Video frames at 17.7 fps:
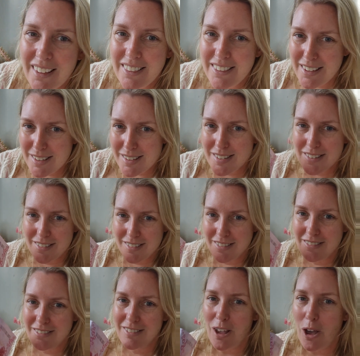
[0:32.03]
This
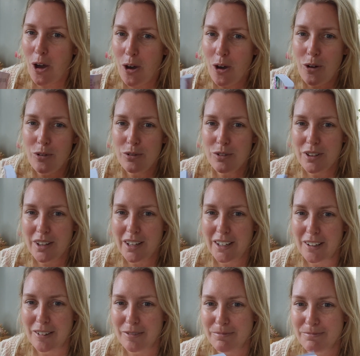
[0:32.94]
whole
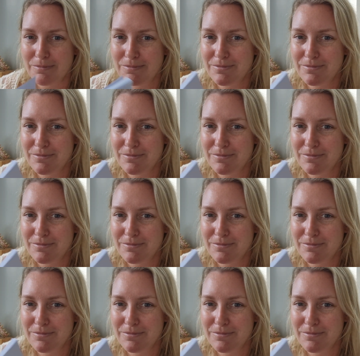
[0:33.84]
thing